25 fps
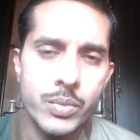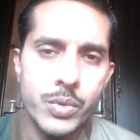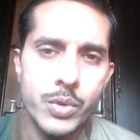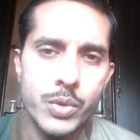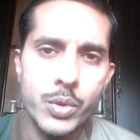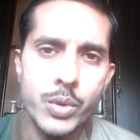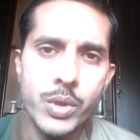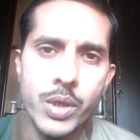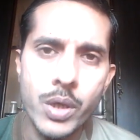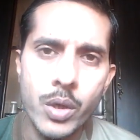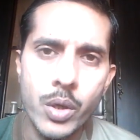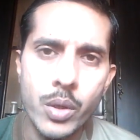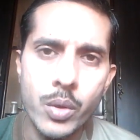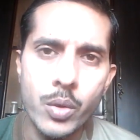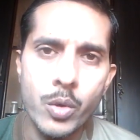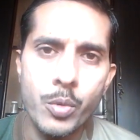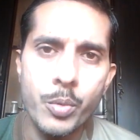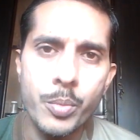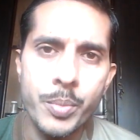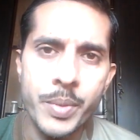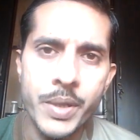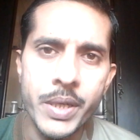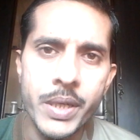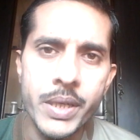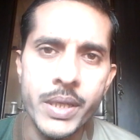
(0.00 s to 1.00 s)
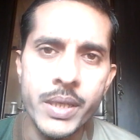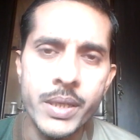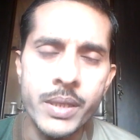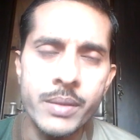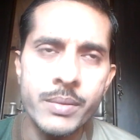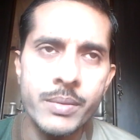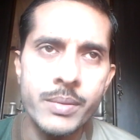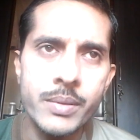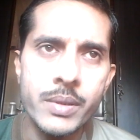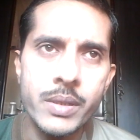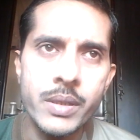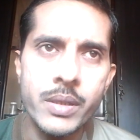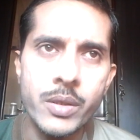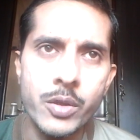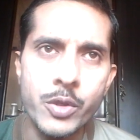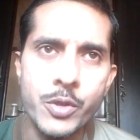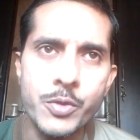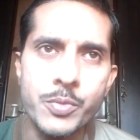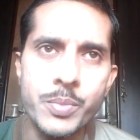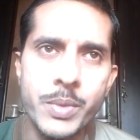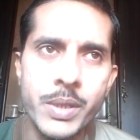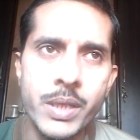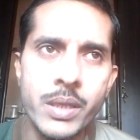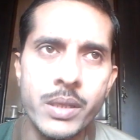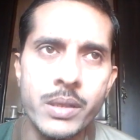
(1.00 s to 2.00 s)
to the OPD in
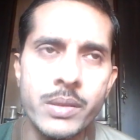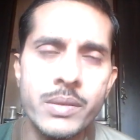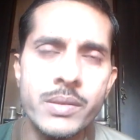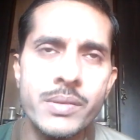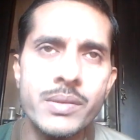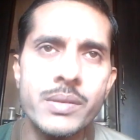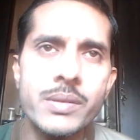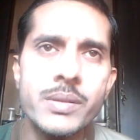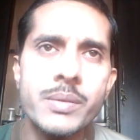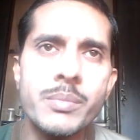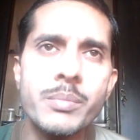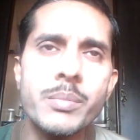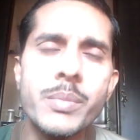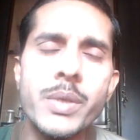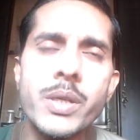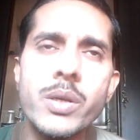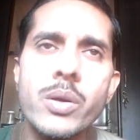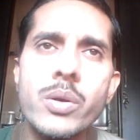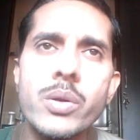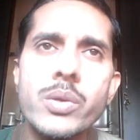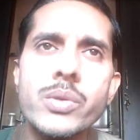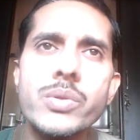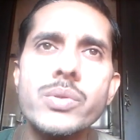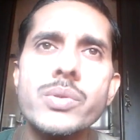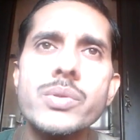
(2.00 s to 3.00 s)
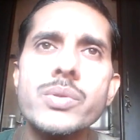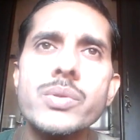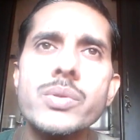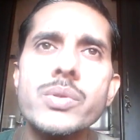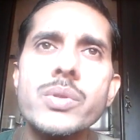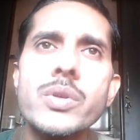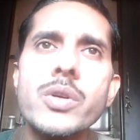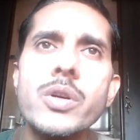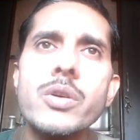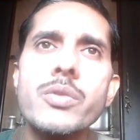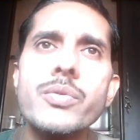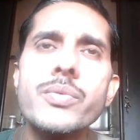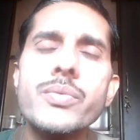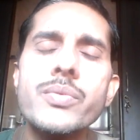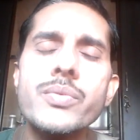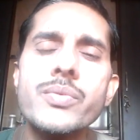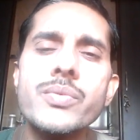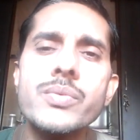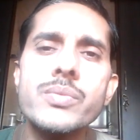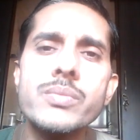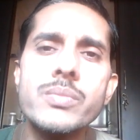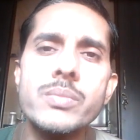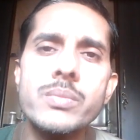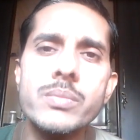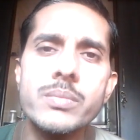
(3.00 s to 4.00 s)
hospitals because of
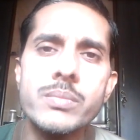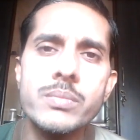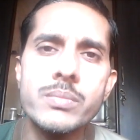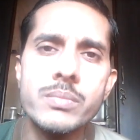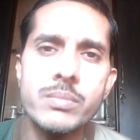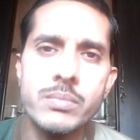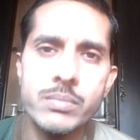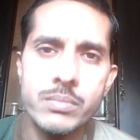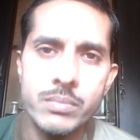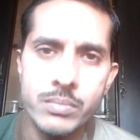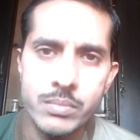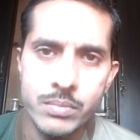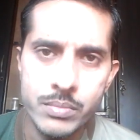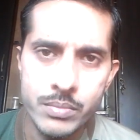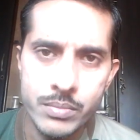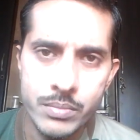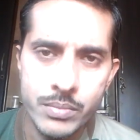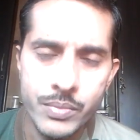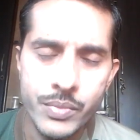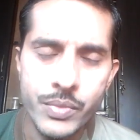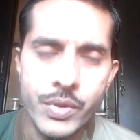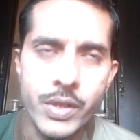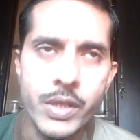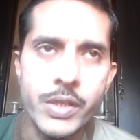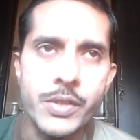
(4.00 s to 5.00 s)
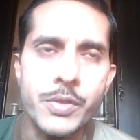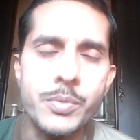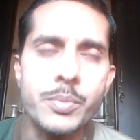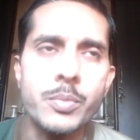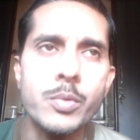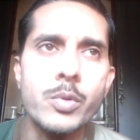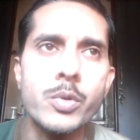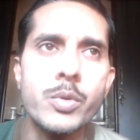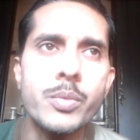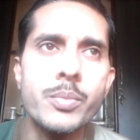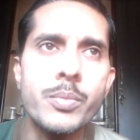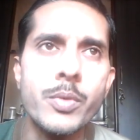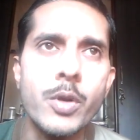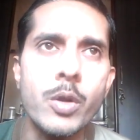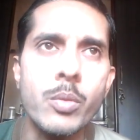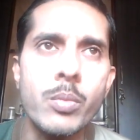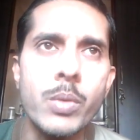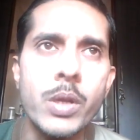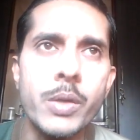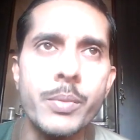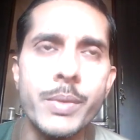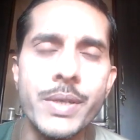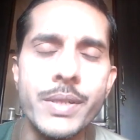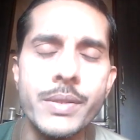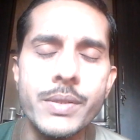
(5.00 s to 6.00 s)
transport
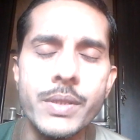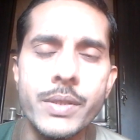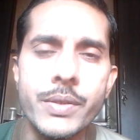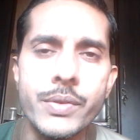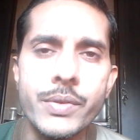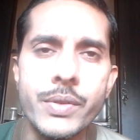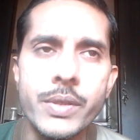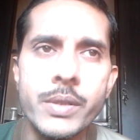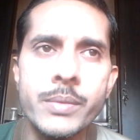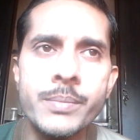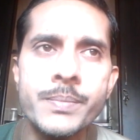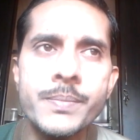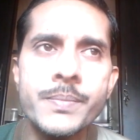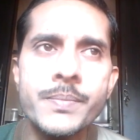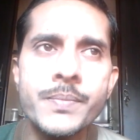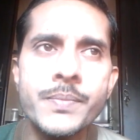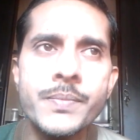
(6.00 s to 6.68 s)
problem, etc.